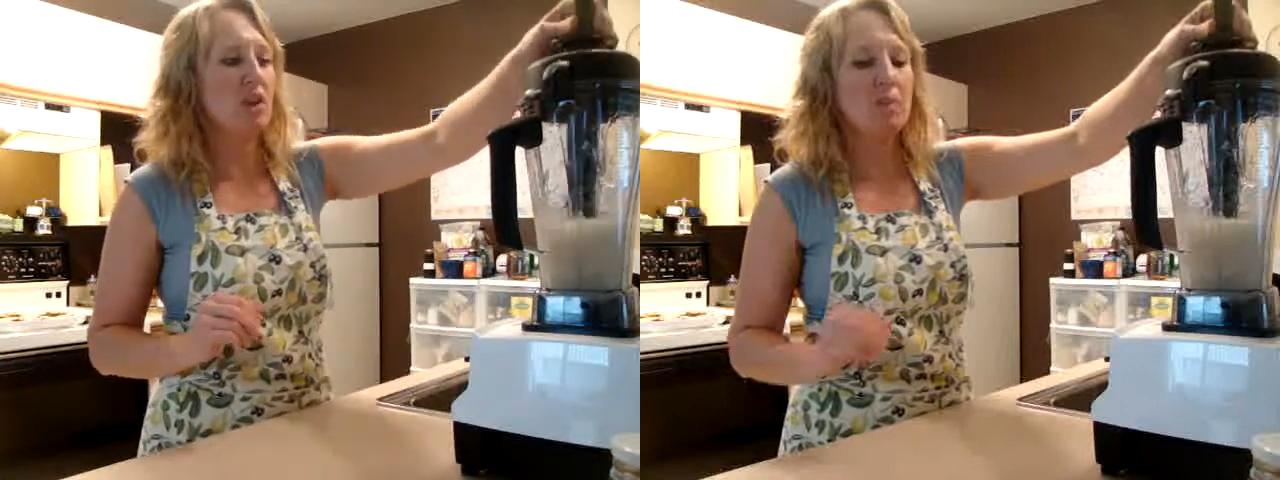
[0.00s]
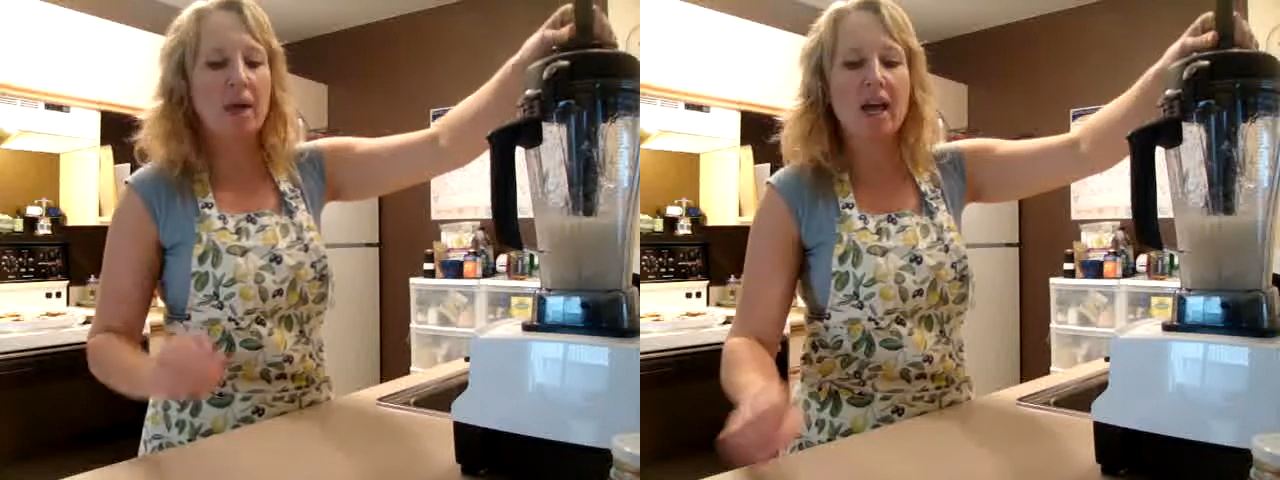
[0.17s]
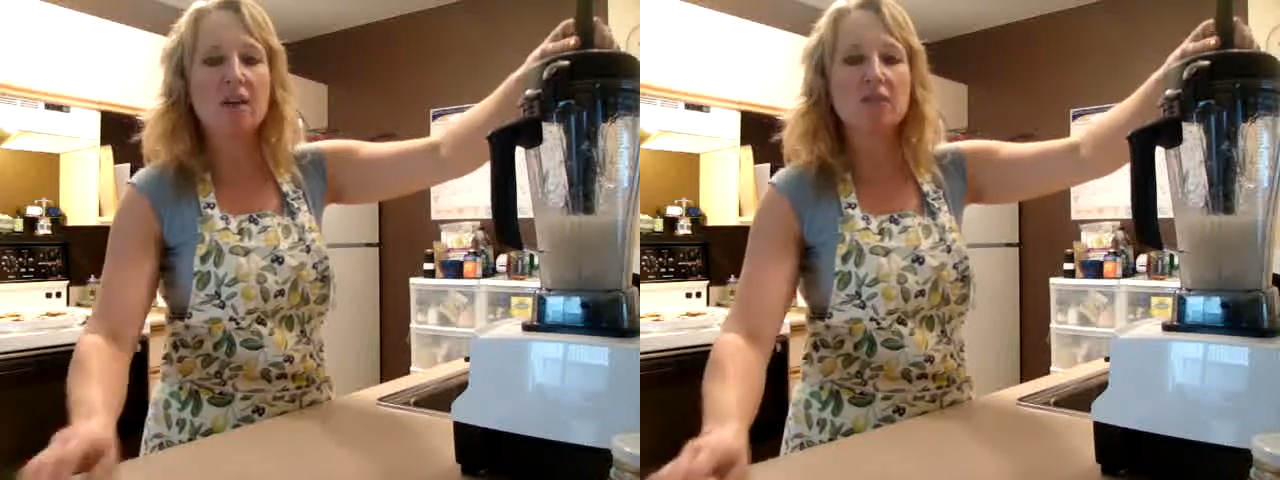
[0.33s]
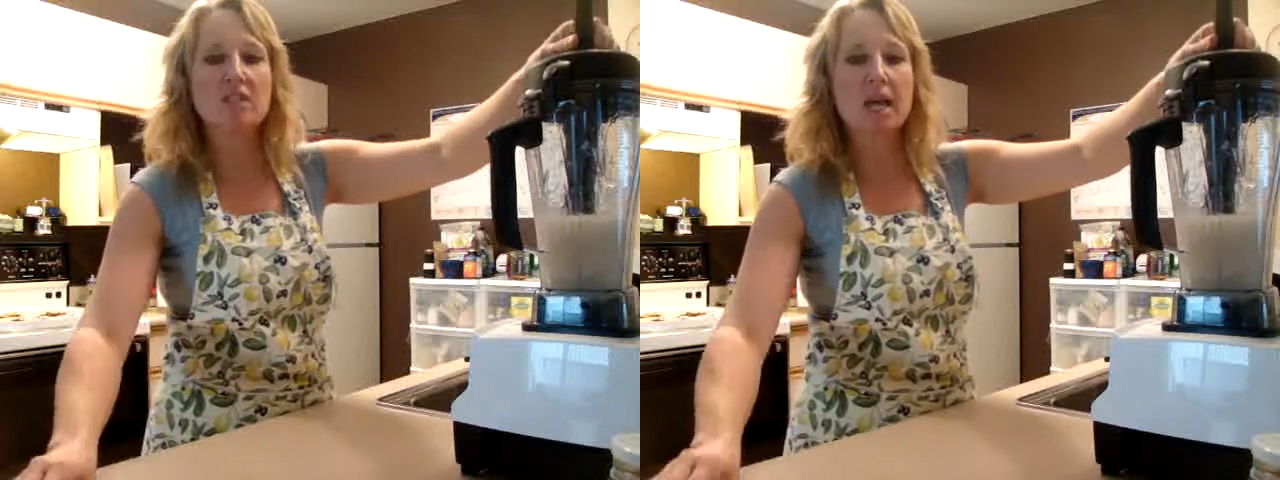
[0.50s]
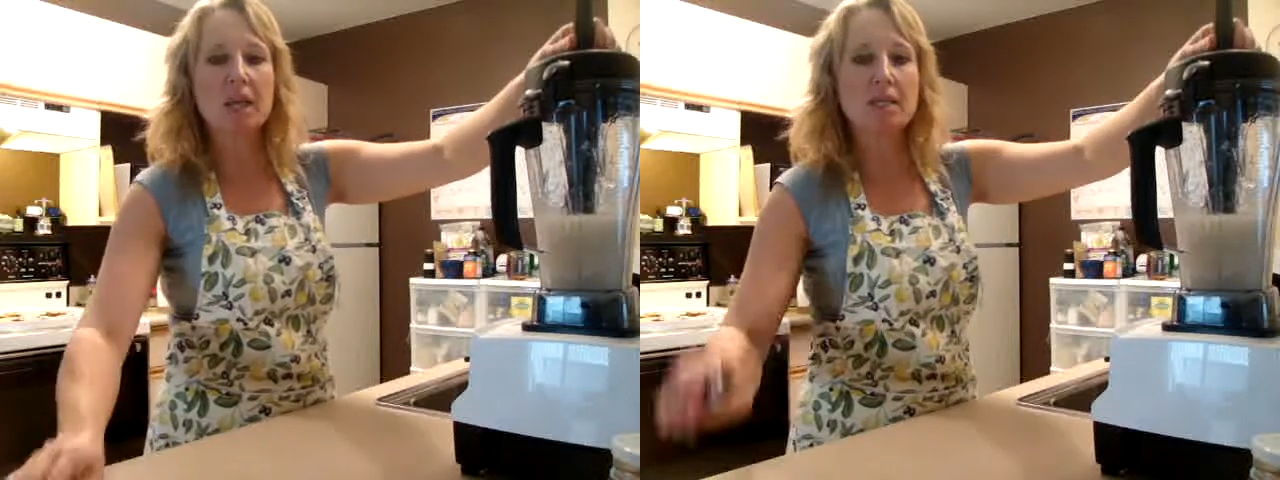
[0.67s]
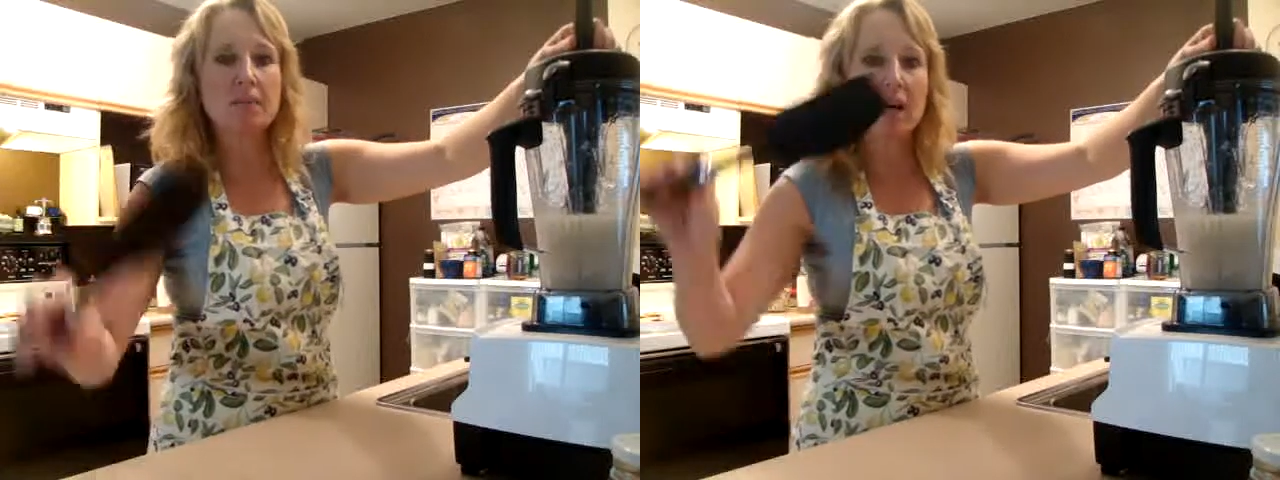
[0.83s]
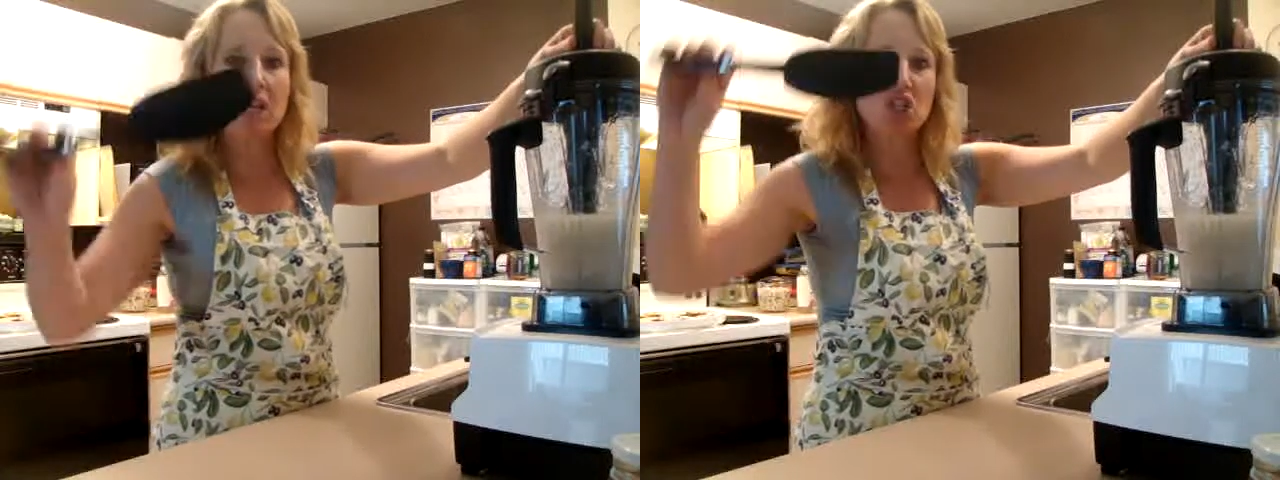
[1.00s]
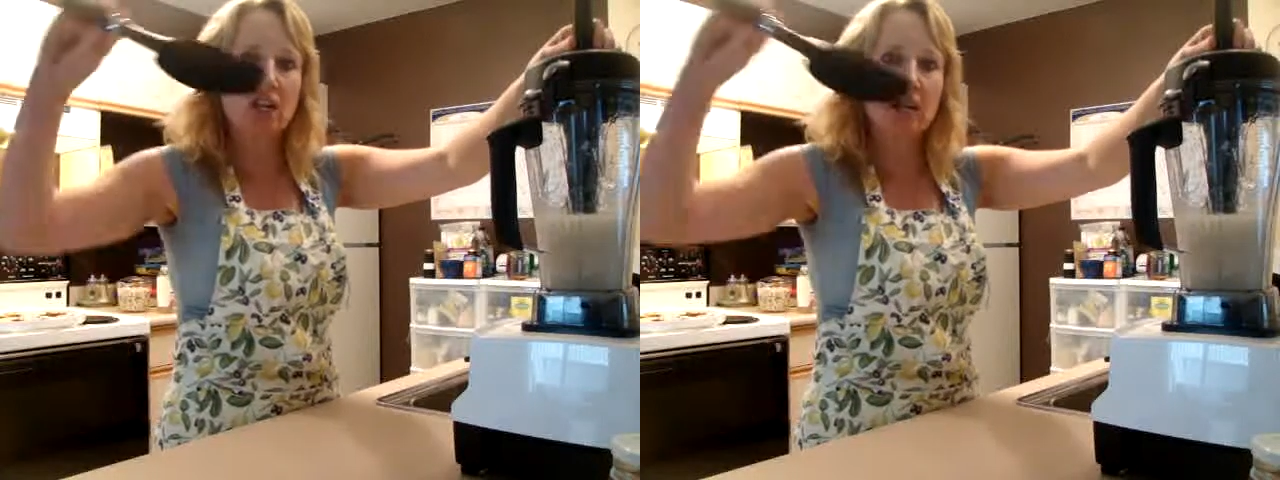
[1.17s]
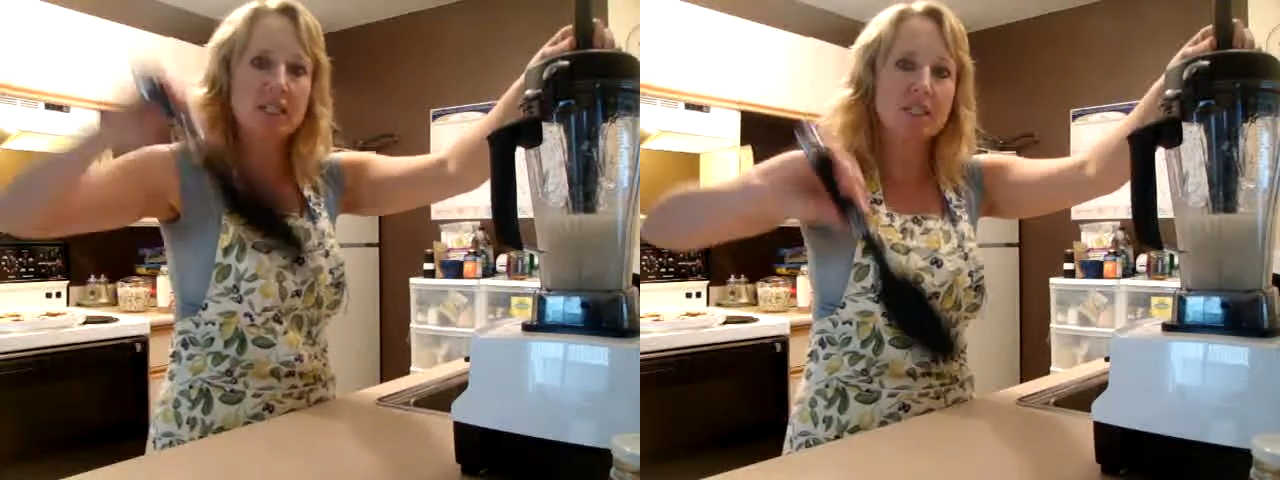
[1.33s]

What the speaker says: you may have to take the spatula and